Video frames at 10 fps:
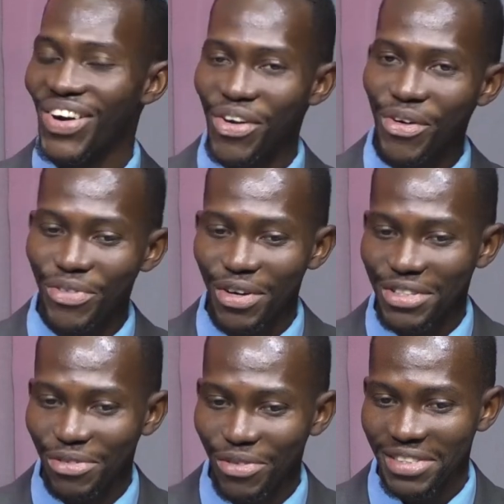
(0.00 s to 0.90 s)
Of
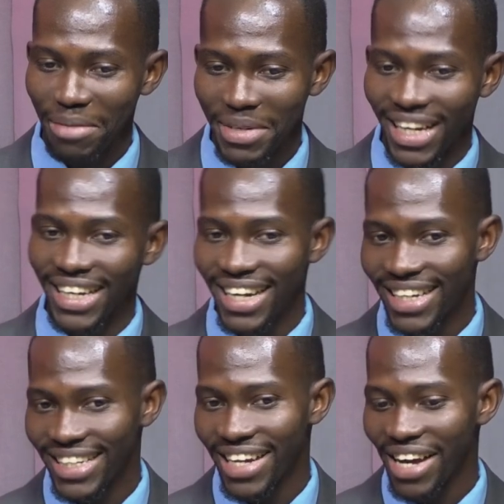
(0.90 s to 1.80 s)
course. I mean,
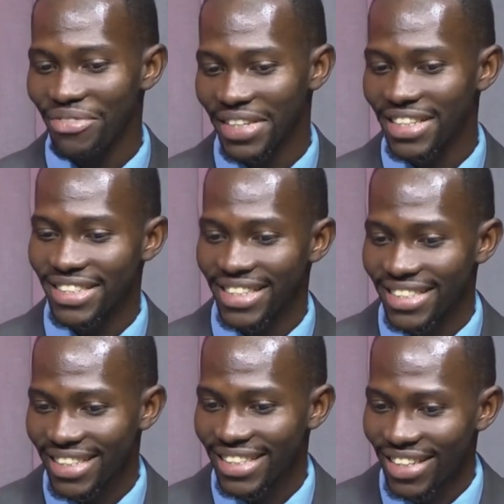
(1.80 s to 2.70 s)
I have had
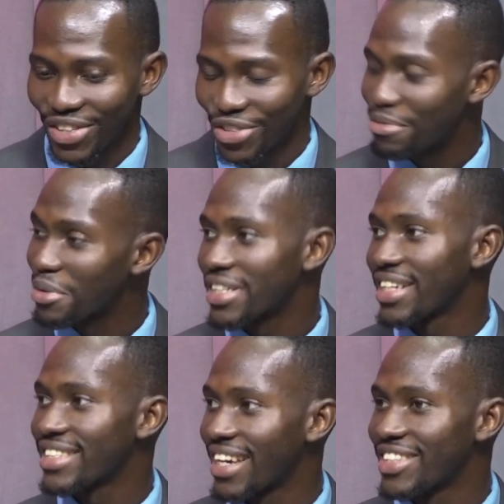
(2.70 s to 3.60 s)
interest in a lot of
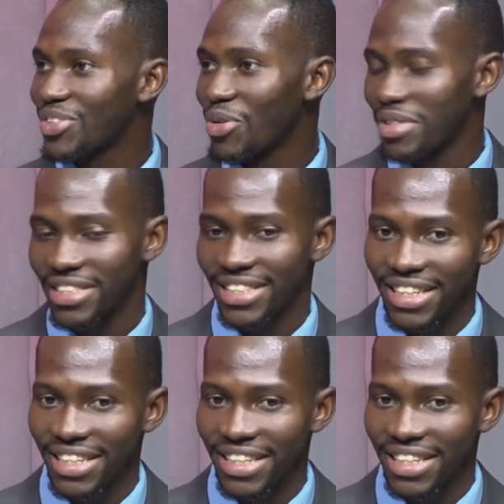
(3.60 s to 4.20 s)
political science courses.